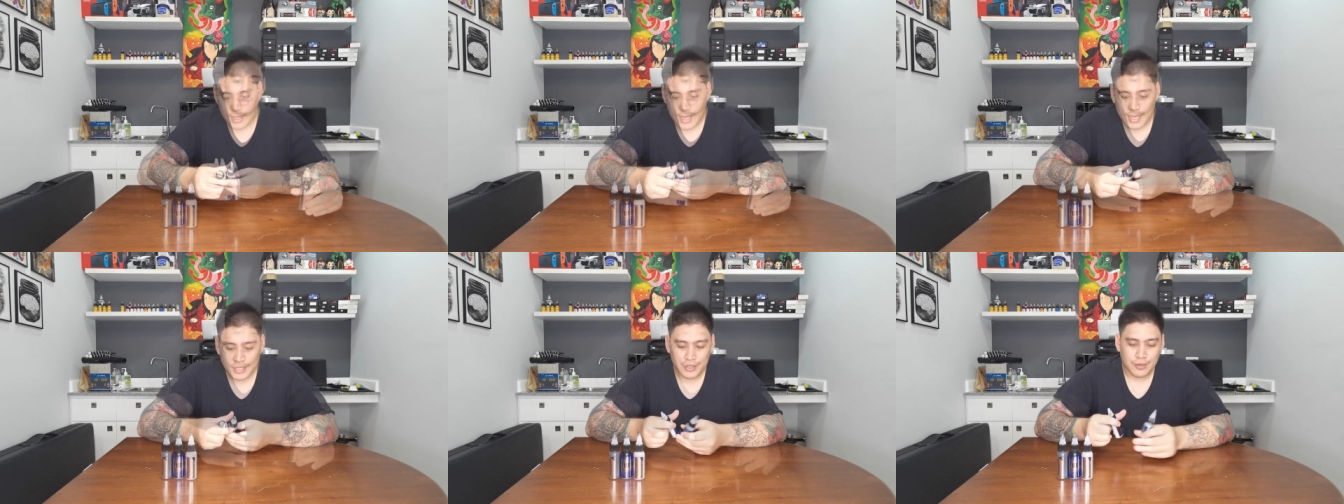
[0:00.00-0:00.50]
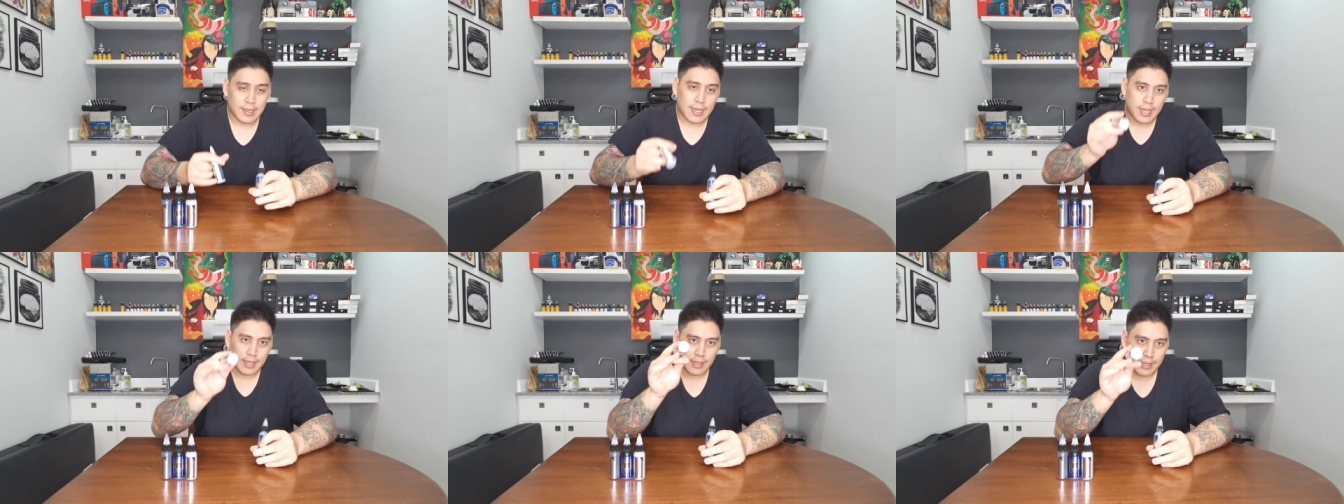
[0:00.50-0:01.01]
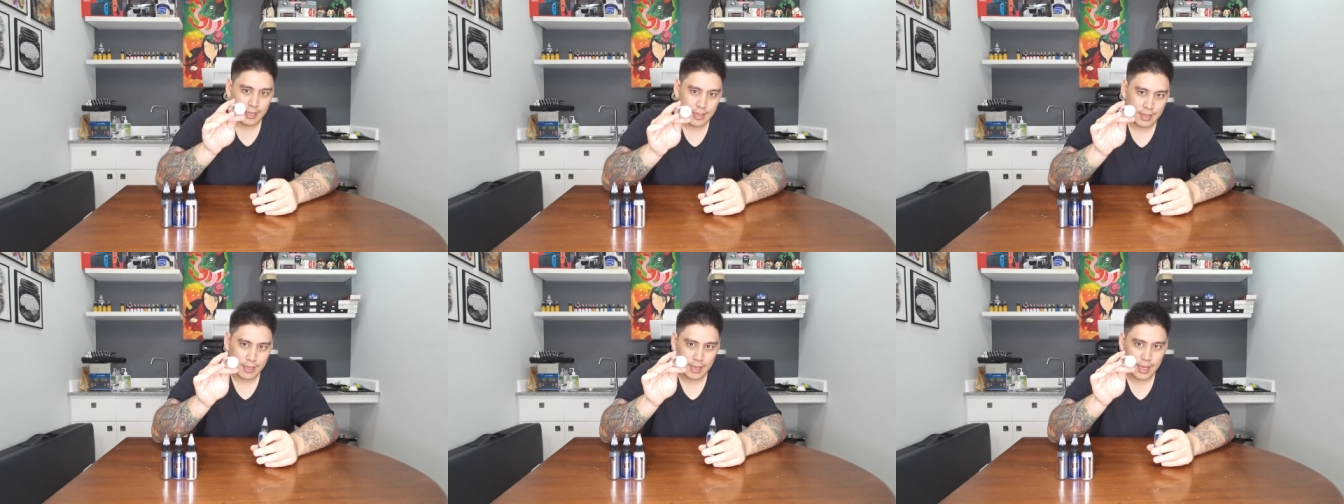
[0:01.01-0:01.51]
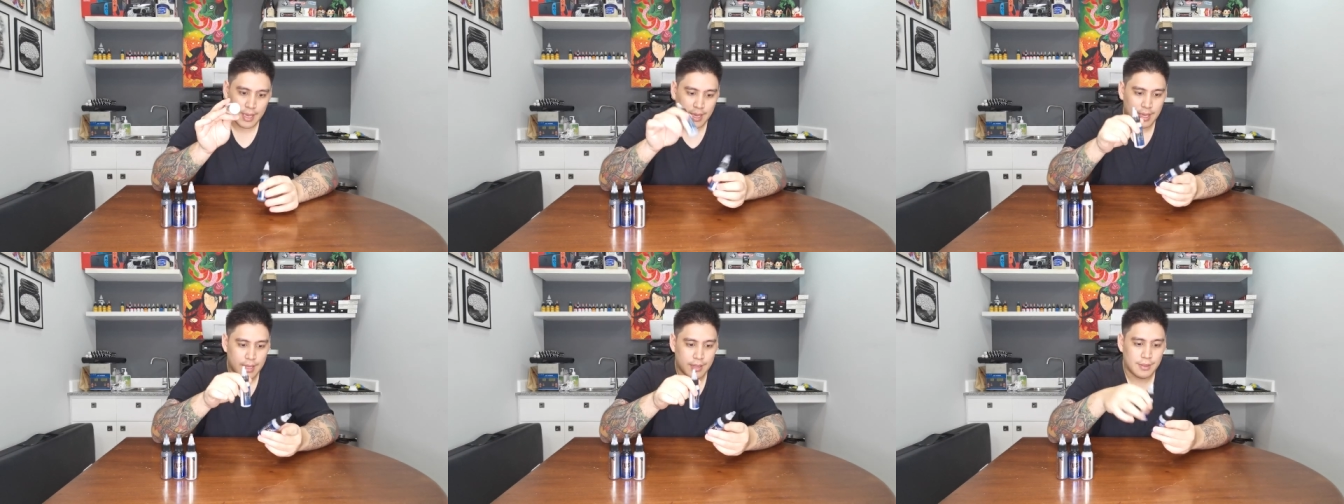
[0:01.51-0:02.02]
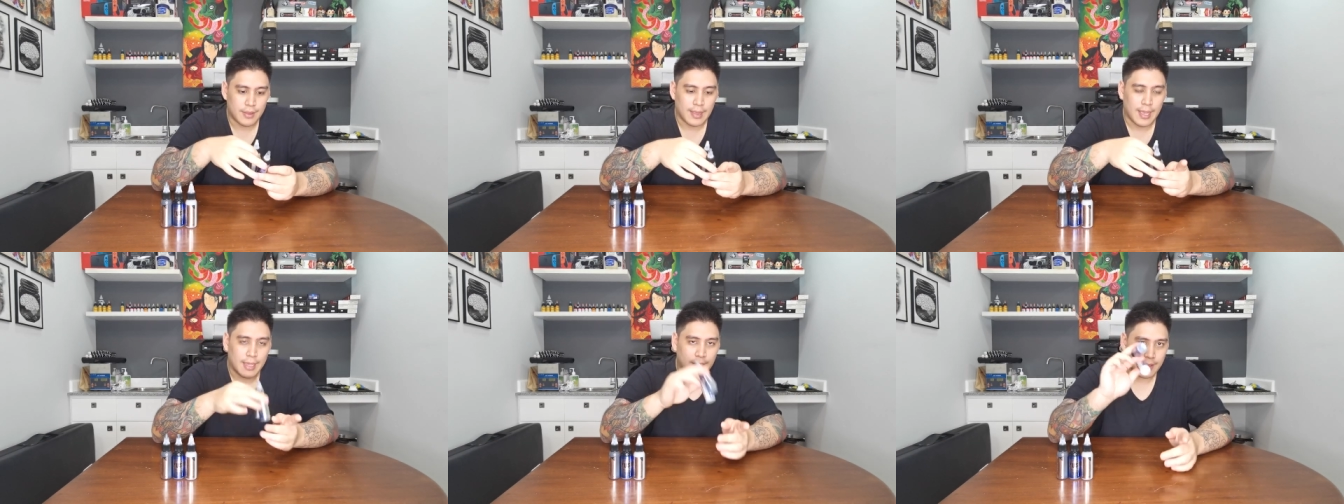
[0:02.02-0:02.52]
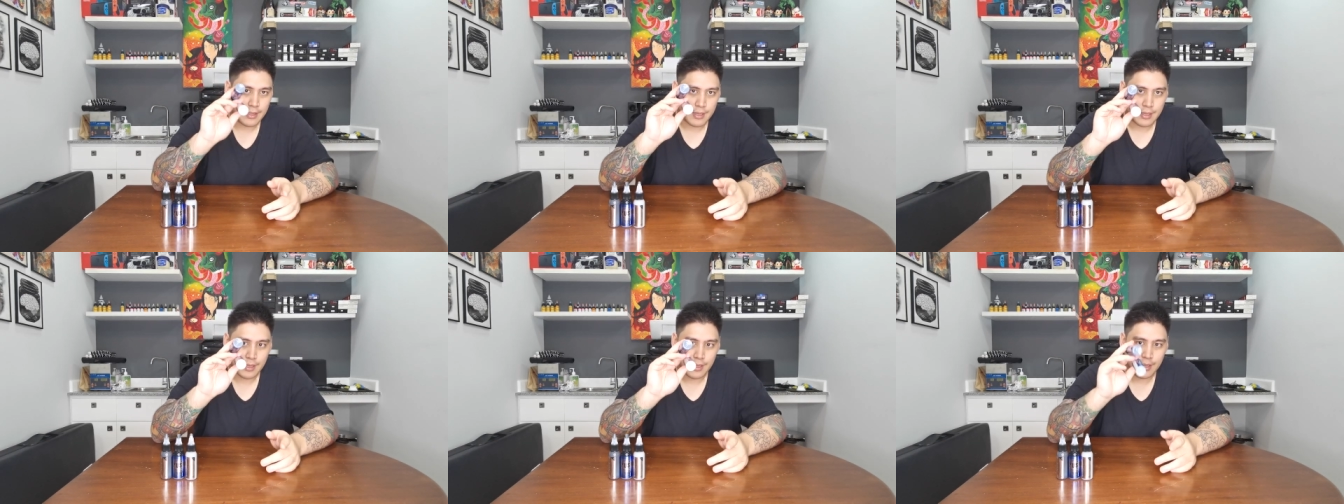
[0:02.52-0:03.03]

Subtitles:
Extra light and light.